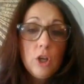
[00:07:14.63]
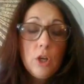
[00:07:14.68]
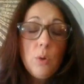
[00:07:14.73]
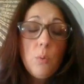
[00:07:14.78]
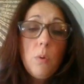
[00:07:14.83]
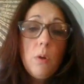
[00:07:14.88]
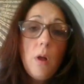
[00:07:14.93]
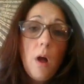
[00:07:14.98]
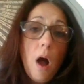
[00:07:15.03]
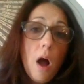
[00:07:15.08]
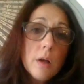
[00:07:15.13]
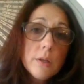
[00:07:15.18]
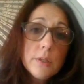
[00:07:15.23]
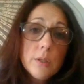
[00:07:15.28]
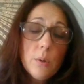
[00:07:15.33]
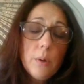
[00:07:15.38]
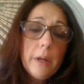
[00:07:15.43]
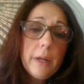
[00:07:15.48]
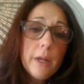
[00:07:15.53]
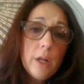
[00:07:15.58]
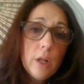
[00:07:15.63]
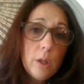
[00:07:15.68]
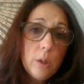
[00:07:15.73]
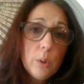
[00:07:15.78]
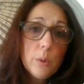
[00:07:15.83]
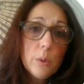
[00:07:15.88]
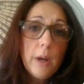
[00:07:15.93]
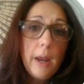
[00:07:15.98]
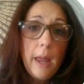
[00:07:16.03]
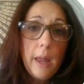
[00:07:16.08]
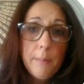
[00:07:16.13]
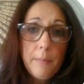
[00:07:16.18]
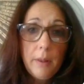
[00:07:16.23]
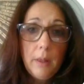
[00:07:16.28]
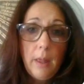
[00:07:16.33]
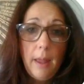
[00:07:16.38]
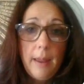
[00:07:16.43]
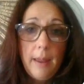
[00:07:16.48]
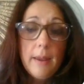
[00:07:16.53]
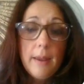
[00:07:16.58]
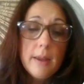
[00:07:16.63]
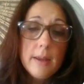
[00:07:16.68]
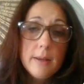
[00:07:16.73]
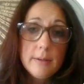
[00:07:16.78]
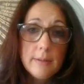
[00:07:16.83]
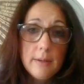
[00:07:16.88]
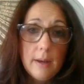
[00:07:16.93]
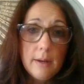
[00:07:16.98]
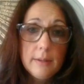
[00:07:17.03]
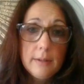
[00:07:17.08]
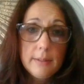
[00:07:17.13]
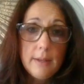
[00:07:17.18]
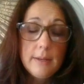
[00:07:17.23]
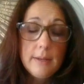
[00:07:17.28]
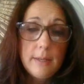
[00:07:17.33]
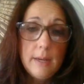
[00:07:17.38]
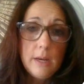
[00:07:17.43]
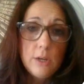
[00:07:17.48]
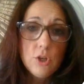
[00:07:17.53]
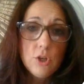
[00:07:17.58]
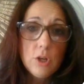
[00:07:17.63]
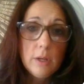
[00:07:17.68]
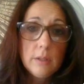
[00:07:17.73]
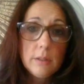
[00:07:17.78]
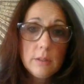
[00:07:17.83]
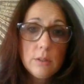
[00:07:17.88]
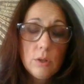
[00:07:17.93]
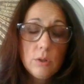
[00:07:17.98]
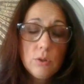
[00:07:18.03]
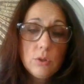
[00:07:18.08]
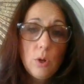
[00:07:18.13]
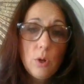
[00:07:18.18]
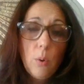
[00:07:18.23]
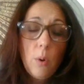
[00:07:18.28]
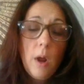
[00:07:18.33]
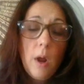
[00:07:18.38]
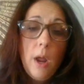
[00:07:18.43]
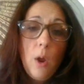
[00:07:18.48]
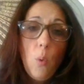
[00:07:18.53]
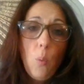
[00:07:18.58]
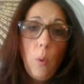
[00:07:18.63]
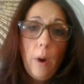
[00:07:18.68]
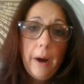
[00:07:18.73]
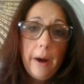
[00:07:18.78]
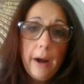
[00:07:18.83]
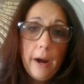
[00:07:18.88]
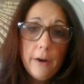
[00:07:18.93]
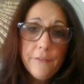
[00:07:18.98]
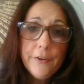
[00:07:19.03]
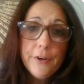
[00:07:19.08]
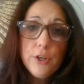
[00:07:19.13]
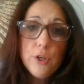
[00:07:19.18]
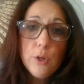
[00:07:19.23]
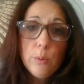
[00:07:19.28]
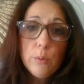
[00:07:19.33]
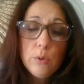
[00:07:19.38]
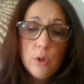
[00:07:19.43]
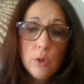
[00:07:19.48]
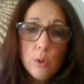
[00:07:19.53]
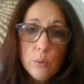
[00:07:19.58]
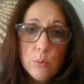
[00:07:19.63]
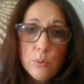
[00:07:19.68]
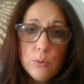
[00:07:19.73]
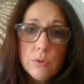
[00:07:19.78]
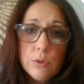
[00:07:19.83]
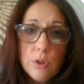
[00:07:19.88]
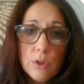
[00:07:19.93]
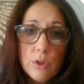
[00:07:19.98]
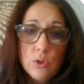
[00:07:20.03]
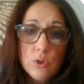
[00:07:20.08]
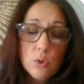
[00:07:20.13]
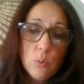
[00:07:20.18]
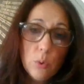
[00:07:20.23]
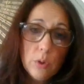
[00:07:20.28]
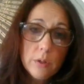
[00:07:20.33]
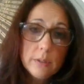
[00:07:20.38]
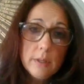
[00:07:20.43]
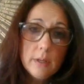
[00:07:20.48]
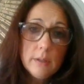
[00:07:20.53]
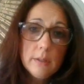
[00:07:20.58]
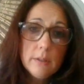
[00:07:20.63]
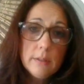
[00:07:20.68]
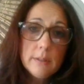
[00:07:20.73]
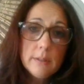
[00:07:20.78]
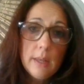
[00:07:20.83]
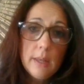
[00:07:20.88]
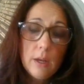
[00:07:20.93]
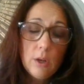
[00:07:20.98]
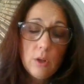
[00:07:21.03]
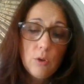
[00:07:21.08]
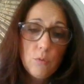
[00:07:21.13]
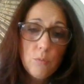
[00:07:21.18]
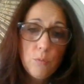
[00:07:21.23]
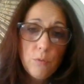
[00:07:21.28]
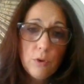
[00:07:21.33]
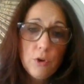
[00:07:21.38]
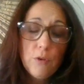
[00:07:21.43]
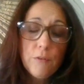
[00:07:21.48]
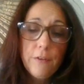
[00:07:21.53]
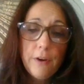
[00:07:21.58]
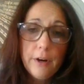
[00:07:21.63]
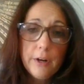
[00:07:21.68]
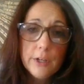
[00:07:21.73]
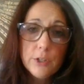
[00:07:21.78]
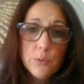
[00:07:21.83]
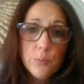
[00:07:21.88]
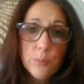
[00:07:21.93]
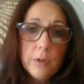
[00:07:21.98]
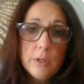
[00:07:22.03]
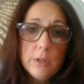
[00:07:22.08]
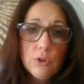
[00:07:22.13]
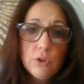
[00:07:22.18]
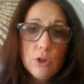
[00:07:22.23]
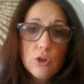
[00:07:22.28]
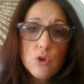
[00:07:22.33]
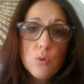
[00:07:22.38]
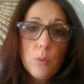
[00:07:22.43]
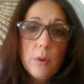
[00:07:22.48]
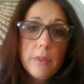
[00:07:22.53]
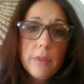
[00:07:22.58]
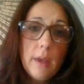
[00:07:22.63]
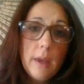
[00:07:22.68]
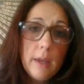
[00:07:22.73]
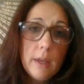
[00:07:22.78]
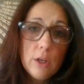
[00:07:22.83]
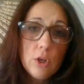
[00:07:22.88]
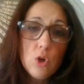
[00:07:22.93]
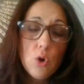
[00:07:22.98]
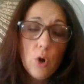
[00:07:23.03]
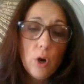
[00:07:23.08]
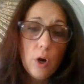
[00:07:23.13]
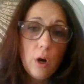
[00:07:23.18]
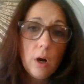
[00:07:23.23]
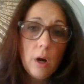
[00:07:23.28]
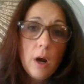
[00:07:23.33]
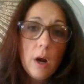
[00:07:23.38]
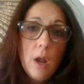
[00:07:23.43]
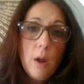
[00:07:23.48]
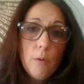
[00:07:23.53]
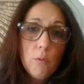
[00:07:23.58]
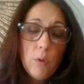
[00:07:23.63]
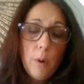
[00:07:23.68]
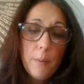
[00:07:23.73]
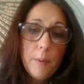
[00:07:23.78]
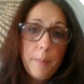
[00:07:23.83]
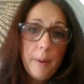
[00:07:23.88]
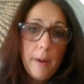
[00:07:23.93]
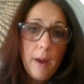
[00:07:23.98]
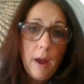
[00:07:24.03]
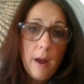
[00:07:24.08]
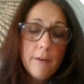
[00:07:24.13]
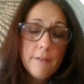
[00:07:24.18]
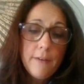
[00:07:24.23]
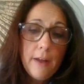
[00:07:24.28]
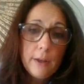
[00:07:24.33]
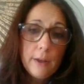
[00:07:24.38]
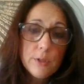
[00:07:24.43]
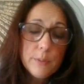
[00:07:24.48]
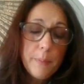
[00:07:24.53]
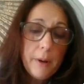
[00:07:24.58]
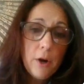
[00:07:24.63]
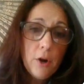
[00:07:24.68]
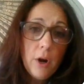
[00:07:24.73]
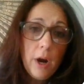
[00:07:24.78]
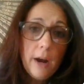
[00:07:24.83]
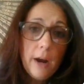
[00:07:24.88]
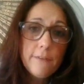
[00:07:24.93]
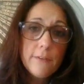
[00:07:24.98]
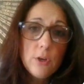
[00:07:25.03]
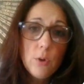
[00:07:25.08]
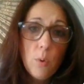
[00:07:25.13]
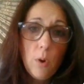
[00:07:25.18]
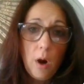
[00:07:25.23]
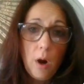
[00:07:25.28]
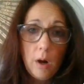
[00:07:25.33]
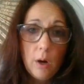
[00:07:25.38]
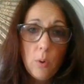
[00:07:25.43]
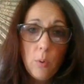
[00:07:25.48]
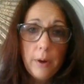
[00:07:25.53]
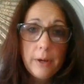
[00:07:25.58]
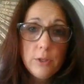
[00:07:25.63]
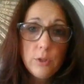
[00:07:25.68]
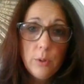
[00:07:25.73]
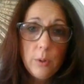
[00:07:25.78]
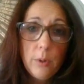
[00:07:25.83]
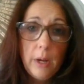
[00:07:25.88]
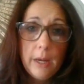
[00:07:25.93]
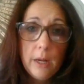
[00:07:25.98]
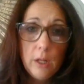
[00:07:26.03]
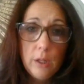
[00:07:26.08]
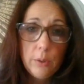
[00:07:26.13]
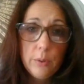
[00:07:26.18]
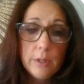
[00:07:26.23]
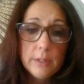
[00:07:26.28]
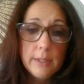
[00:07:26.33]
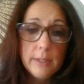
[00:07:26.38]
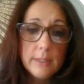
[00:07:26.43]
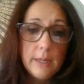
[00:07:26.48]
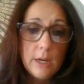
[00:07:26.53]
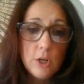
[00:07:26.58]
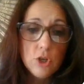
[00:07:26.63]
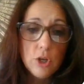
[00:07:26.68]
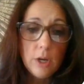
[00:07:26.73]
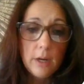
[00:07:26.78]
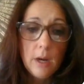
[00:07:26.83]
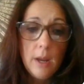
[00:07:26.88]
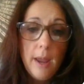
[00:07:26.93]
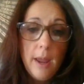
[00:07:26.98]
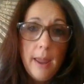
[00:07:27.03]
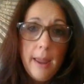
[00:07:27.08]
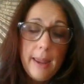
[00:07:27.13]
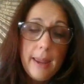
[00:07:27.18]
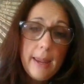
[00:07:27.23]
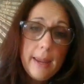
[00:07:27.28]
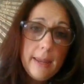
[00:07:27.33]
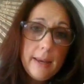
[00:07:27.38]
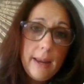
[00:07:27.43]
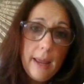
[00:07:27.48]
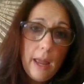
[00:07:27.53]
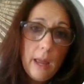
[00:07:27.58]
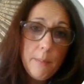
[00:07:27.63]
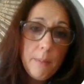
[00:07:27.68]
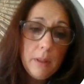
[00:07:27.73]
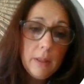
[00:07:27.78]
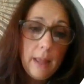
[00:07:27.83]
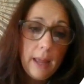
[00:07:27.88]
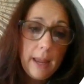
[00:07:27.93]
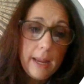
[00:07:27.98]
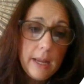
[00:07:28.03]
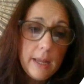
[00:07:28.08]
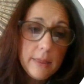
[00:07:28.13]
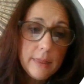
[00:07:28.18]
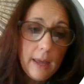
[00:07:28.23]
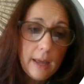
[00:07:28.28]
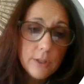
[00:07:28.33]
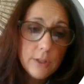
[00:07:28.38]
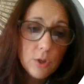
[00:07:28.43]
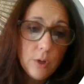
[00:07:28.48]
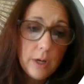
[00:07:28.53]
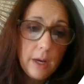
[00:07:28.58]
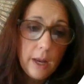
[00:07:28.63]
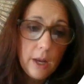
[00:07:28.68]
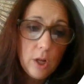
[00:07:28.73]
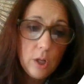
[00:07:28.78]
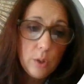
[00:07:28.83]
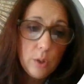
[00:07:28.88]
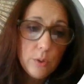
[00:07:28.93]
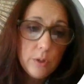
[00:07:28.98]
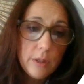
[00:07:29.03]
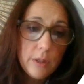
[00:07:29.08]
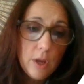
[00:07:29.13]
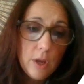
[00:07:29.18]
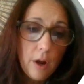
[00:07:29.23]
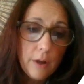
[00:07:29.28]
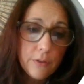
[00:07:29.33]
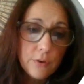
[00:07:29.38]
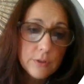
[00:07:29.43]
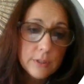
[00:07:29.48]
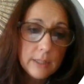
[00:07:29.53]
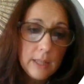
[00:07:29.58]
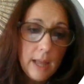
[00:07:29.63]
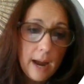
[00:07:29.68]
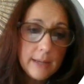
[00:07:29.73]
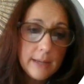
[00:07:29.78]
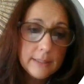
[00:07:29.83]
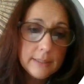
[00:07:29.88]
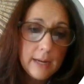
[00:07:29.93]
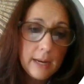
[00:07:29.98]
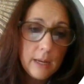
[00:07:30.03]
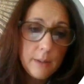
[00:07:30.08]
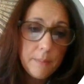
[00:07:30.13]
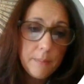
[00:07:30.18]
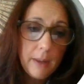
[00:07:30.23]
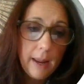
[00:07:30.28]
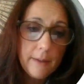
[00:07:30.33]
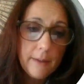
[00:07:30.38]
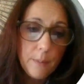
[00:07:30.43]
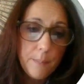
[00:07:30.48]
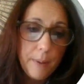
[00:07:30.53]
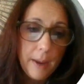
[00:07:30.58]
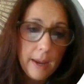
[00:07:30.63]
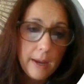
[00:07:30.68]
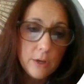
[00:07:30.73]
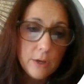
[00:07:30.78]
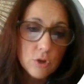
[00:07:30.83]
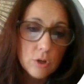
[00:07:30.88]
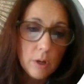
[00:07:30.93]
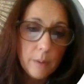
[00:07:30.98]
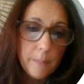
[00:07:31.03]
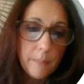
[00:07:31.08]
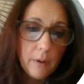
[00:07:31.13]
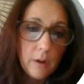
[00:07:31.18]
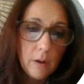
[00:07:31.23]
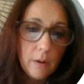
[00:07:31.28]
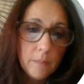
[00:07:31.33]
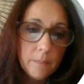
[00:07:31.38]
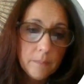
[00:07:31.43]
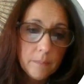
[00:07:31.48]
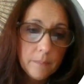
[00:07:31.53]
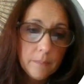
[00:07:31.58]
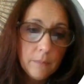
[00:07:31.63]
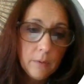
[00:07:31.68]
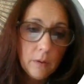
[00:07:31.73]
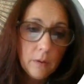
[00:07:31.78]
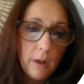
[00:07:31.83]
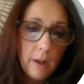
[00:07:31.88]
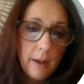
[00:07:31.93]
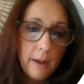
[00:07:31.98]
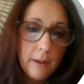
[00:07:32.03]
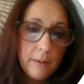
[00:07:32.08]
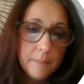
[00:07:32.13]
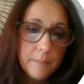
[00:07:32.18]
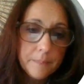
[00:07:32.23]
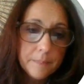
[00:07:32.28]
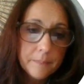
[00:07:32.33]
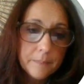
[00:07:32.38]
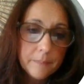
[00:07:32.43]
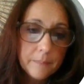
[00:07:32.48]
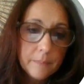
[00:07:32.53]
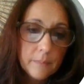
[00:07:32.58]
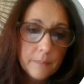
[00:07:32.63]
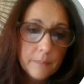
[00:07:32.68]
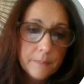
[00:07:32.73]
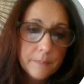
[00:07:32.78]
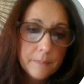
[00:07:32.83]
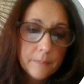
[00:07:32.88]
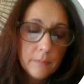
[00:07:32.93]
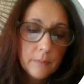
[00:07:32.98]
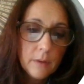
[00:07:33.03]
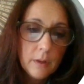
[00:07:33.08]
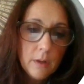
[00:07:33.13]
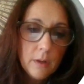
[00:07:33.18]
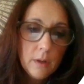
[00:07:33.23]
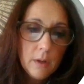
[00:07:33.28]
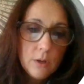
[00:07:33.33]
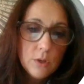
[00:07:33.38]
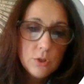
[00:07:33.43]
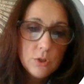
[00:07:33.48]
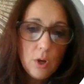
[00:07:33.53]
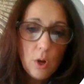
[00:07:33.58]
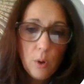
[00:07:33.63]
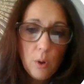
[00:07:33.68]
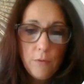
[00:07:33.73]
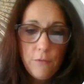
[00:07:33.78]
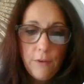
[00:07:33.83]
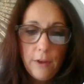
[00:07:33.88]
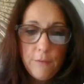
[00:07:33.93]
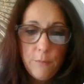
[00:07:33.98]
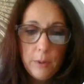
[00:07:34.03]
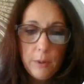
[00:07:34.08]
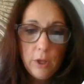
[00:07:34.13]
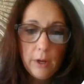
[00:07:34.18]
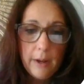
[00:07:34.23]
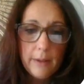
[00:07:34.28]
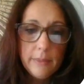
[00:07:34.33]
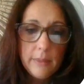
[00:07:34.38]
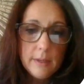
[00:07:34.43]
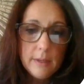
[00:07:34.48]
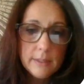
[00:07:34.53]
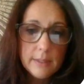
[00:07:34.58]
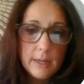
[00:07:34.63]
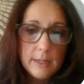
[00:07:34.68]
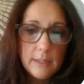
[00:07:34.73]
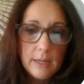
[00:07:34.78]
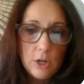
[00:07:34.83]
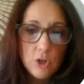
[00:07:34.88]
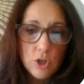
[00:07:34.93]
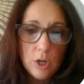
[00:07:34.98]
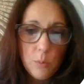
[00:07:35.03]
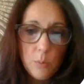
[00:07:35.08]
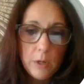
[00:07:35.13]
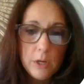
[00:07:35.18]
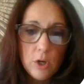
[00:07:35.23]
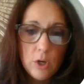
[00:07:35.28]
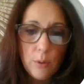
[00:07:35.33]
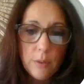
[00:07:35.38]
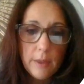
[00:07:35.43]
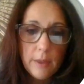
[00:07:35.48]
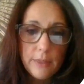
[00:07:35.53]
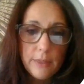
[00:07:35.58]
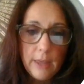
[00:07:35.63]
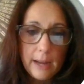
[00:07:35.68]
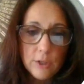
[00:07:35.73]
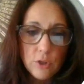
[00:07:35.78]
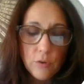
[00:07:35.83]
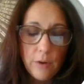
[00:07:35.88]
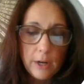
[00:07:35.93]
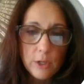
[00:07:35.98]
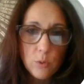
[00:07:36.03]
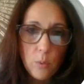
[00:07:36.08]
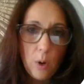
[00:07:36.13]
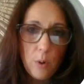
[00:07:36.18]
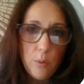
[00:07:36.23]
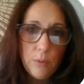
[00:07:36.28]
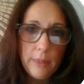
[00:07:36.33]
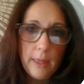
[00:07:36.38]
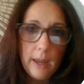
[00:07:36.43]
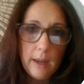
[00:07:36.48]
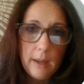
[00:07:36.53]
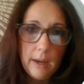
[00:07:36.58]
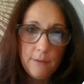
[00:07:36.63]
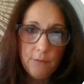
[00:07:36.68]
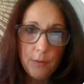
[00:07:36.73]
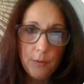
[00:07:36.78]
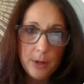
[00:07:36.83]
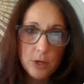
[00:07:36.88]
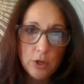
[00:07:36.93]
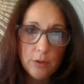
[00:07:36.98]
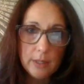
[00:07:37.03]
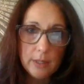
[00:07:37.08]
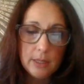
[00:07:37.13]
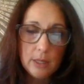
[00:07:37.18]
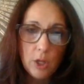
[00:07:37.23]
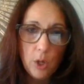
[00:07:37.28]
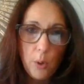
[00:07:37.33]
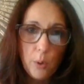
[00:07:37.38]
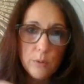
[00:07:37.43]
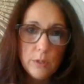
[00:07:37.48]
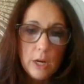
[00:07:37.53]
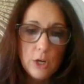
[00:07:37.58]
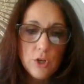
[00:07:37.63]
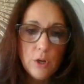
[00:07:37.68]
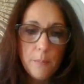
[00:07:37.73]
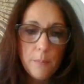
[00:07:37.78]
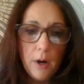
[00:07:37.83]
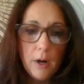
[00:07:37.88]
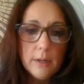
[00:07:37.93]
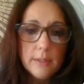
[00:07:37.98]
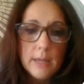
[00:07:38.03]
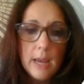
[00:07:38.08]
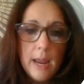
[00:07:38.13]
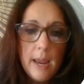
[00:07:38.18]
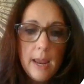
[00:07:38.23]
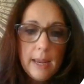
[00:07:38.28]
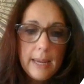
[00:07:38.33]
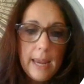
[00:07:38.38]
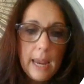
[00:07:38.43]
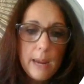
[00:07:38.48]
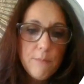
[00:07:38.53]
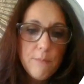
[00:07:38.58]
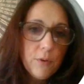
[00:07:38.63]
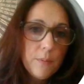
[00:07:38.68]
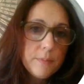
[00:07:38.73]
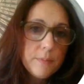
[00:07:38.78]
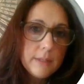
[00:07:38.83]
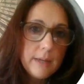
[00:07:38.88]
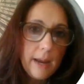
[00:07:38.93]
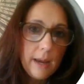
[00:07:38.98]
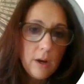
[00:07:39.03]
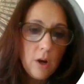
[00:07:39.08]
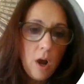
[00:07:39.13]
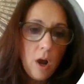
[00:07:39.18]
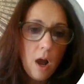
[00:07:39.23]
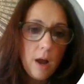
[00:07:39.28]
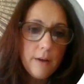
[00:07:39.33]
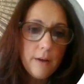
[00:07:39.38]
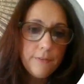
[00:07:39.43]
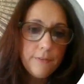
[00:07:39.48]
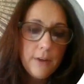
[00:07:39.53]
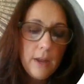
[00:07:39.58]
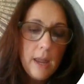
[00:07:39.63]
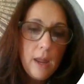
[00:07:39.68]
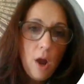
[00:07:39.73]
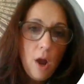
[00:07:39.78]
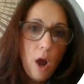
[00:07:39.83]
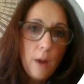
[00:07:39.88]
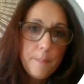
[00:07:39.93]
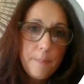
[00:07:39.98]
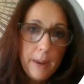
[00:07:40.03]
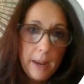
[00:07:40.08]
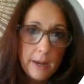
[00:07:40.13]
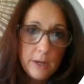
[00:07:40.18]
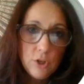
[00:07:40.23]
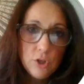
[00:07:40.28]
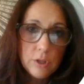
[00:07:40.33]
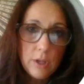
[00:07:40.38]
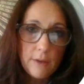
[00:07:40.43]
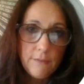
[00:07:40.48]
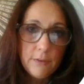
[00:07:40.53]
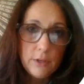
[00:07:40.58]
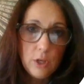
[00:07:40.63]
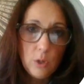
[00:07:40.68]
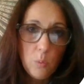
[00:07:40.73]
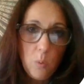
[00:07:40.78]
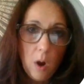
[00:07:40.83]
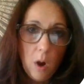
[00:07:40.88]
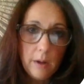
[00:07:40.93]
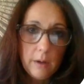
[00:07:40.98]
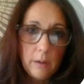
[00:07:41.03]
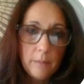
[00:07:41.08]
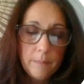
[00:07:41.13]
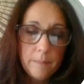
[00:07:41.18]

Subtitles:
You will also include MLA in-text citations. So wherever you use the sources for your various research within your Roman values paragraph, you are going to include a citation. In MLA, that's going to include the author's last name and the page number. Okay. So if we look at this citation, we know that that direct quote, that information that's in the quotation marks, came from Danhof on page 71.